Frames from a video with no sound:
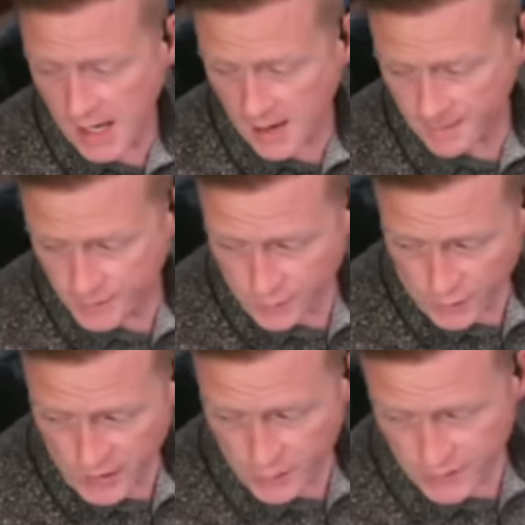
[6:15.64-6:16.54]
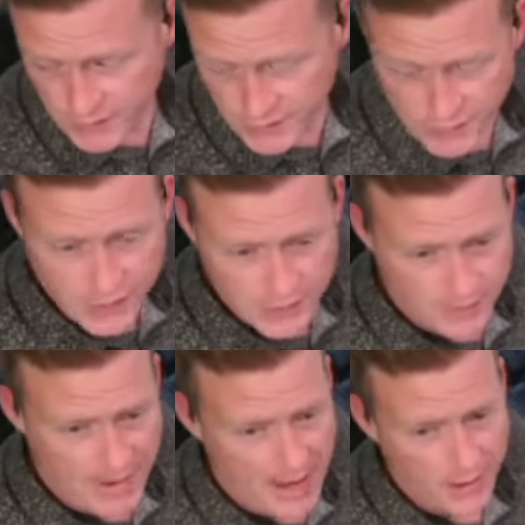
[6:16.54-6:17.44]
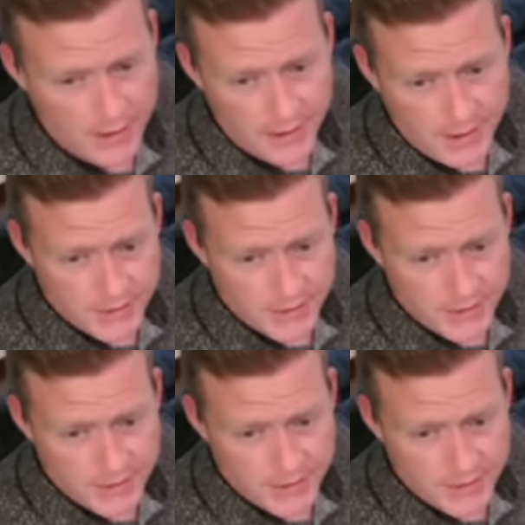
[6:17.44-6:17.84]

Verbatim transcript: um, really with concerns about